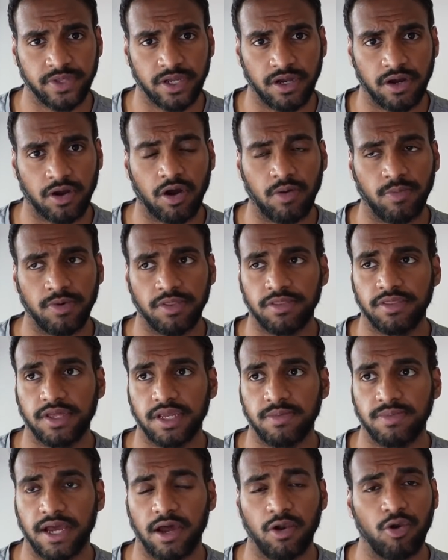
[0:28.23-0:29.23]
A common
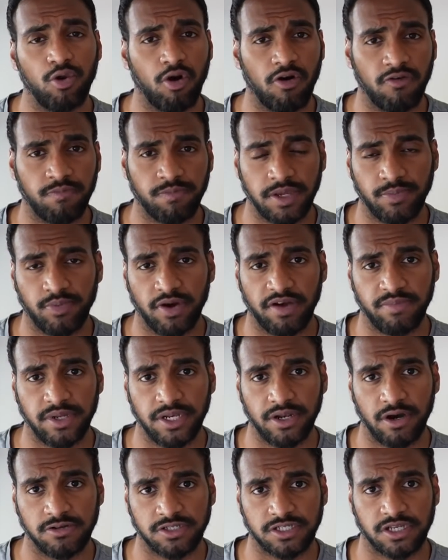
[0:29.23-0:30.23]
theme that a lot of people have
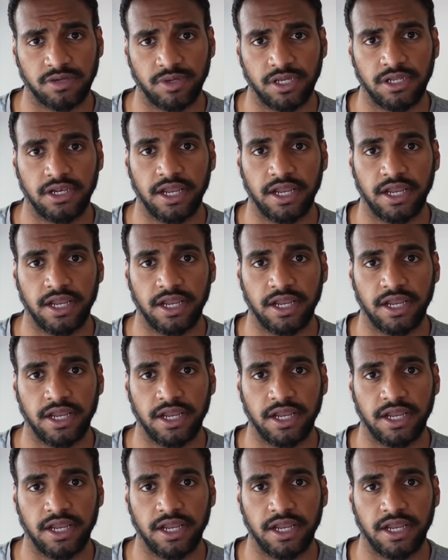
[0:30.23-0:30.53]
been asking me.